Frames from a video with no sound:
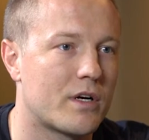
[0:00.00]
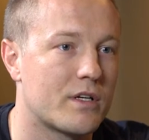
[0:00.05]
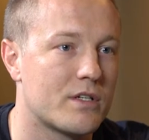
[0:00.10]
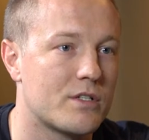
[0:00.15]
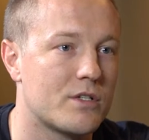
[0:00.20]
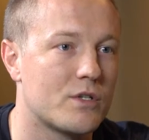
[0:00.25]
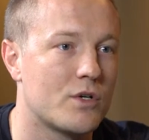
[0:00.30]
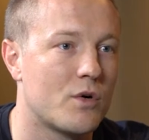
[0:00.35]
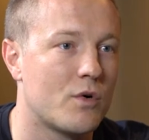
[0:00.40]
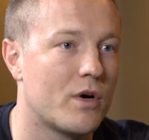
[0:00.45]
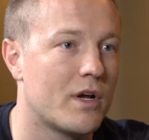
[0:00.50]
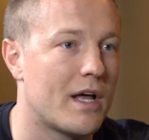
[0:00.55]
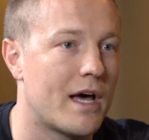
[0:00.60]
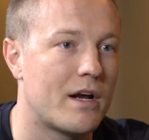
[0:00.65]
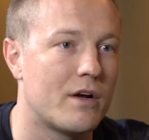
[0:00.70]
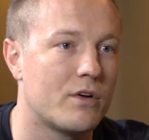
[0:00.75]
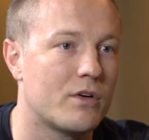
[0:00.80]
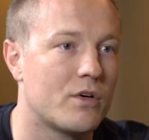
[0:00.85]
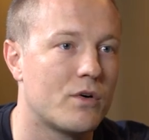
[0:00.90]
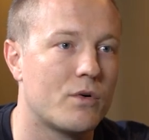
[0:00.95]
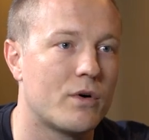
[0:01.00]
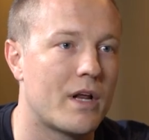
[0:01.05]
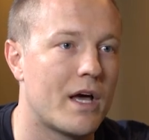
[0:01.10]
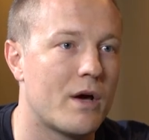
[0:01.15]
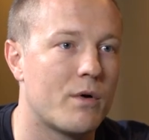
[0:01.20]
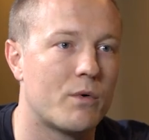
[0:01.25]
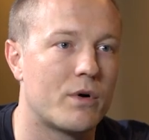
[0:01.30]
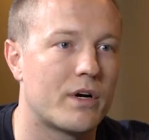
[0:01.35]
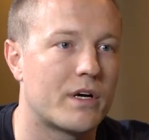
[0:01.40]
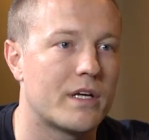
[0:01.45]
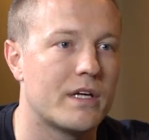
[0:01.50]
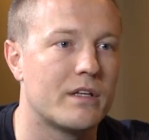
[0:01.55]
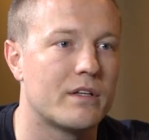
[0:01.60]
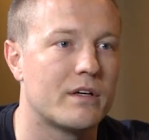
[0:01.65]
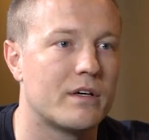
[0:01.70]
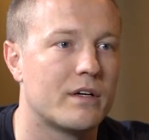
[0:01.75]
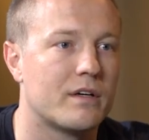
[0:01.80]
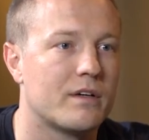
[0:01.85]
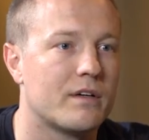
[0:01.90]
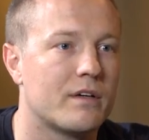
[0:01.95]
because you know what, I don't know what I work
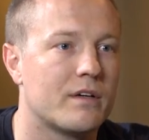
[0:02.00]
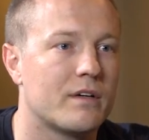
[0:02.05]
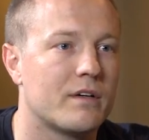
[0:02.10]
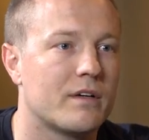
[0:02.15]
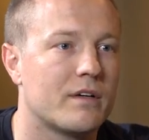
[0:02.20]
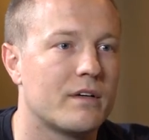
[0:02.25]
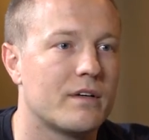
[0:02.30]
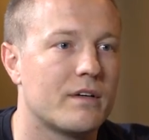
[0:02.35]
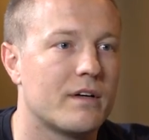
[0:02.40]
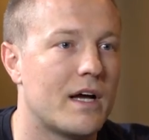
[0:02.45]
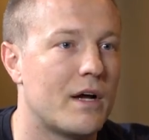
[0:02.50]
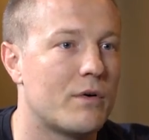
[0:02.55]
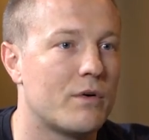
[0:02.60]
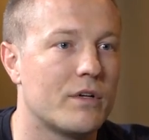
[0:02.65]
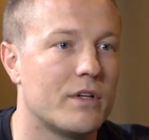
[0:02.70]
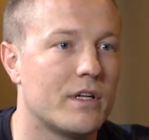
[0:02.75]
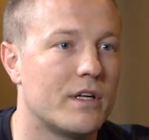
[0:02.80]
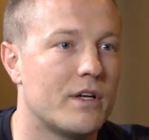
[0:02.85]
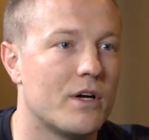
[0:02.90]
either. I really